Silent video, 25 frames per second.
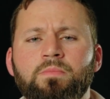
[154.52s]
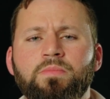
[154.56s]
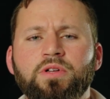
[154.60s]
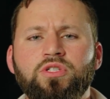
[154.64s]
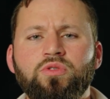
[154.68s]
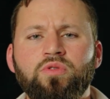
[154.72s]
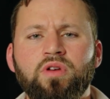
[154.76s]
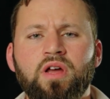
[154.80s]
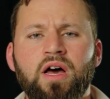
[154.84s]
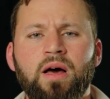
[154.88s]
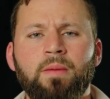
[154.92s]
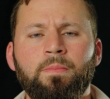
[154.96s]
but
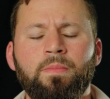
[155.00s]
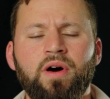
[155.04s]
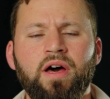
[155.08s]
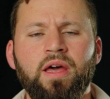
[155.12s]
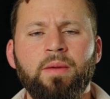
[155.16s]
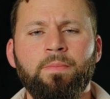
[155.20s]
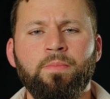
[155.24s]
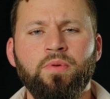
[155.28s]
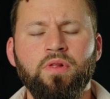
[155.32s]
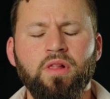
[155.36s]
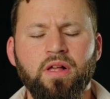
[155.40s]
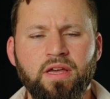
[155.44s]
do not
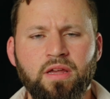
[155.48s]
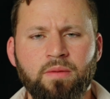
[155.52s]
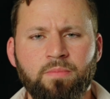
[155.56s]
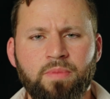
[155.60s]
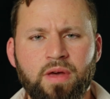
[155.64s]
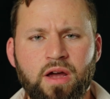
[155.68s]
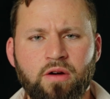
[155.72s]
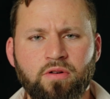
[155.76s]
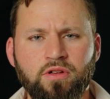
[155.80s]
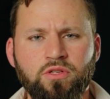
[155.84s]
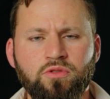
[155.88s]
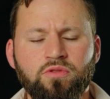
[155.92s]
buy plug-in
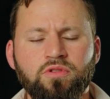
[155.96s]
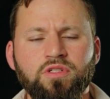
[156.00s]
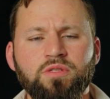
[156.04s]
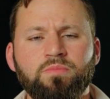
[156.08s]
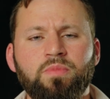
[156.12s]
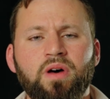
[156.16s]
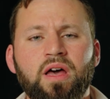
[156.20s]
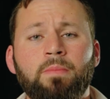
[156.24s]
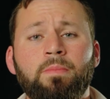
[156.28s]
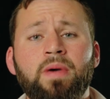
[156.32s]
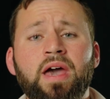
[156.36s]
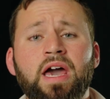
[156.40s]
power tools,
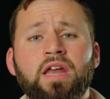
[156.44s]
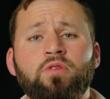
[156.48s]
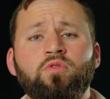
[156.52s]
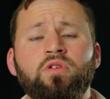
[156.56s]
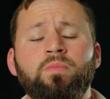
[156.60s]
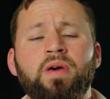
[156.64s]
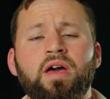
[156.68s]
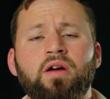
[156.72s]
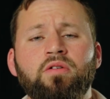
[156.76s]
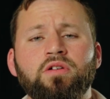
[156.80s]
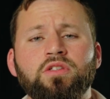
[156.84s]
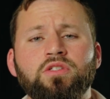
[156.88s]
buy battery
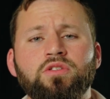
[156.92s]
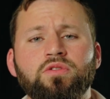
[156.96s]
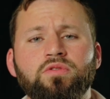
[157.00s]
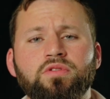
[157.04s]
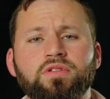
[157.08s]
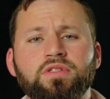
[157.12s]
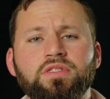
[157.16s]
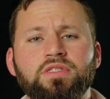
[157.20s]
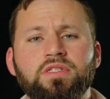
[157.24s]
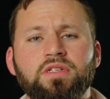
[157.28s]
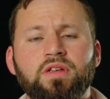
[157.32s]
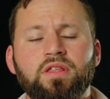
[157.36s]
power
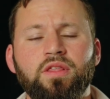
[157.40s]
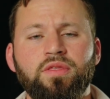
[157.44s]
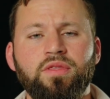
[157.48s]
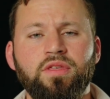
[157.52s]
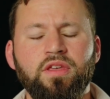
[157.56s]
tools.